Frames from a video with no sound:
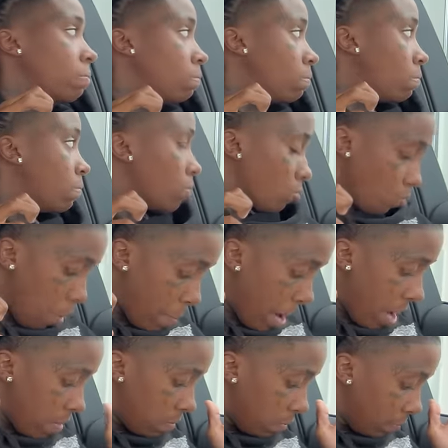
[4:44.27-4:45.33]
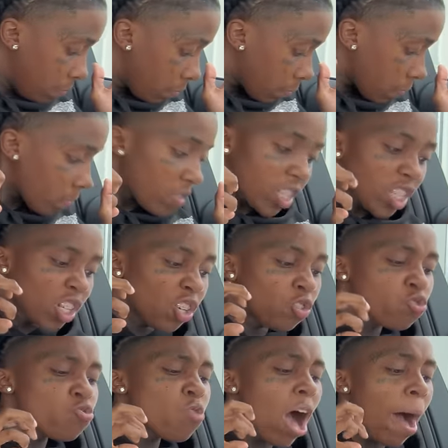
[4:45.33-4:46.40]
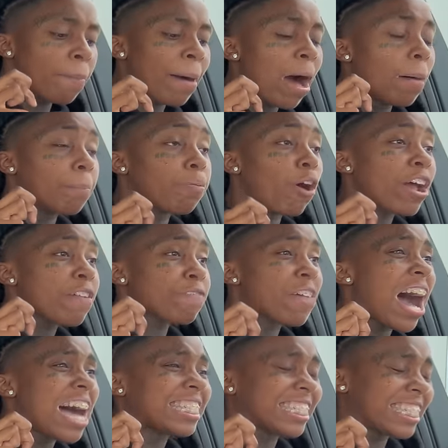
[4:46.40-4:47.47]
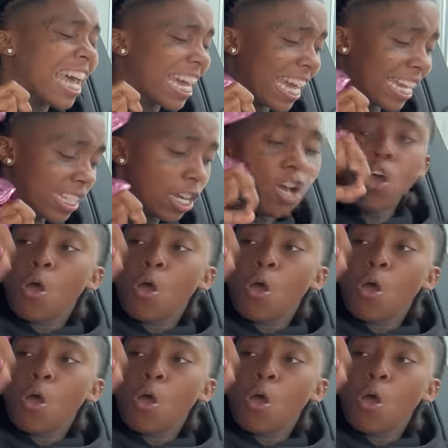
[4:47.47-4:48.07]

Kim. Ramir. Kim. You got about 0.5 seconds.